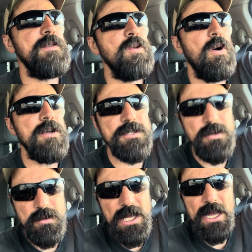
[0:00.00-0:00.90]
you
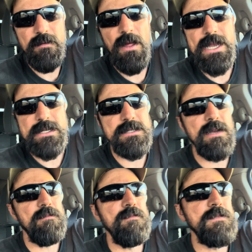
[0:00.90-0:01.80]
also get like
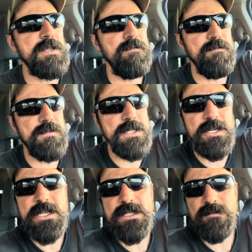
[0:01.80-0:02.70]
some
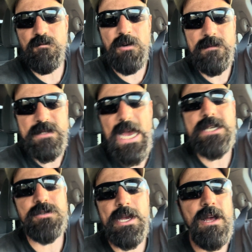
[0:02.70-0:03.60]
serious
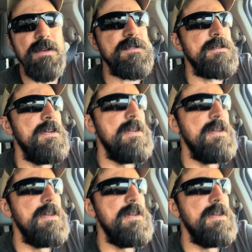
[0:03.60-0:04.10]
tax write-offs.